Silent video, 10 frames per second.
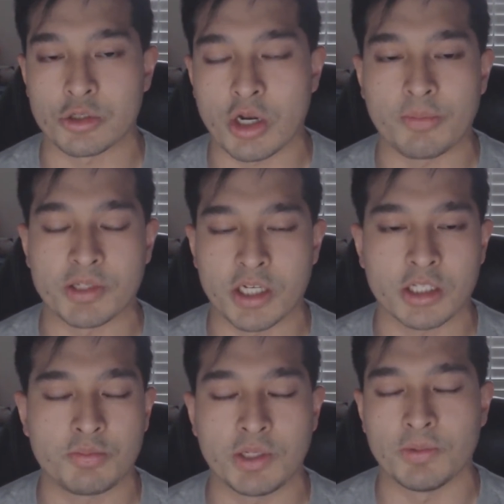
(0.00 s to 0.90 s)
trying to
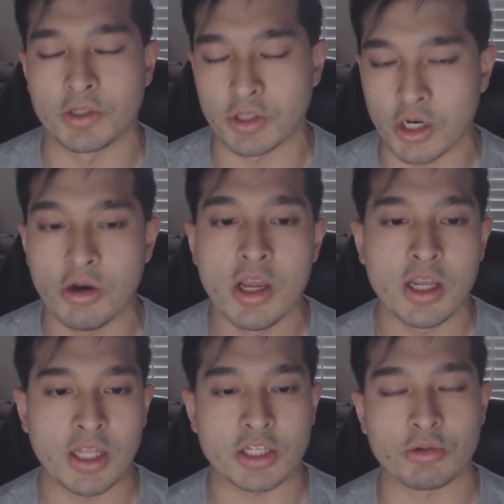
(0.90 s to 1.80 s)
protect people, you know.
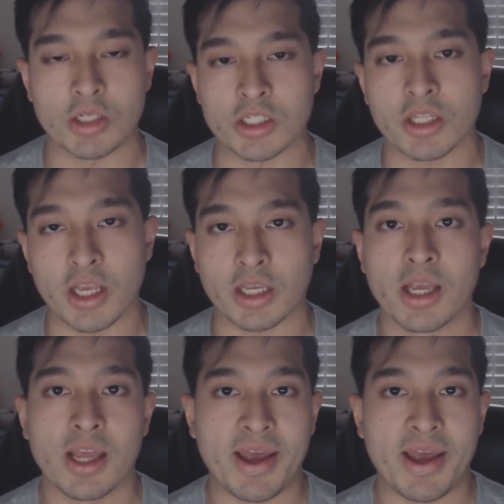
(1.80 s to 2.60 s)
That's really slick.